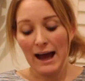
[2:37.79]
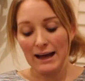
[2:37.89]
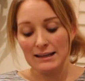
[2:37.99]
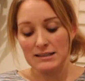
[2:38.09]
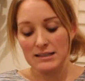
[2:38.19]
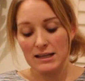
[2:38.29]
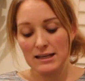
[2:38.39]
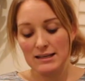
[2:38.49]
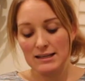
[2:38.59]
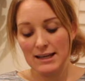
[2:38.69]
and
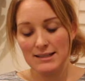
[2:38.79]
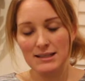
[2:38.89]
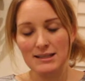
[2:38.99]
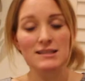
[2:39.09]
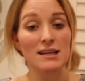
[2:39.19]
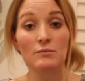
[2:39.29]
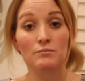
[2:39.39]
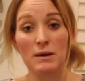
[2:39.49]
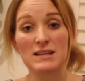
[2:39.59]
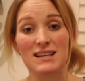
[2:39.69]

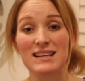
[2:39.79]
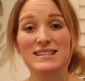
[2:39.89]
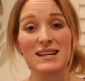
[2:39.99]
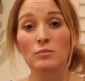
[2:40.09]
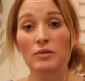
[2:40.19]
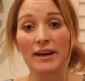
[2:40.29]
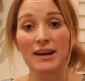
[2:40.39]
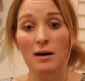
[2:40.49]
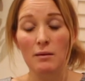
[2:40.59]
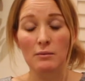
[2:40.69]
seeing what
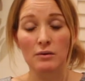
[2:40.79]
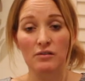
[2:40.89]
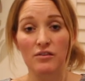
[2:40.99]
they come up with.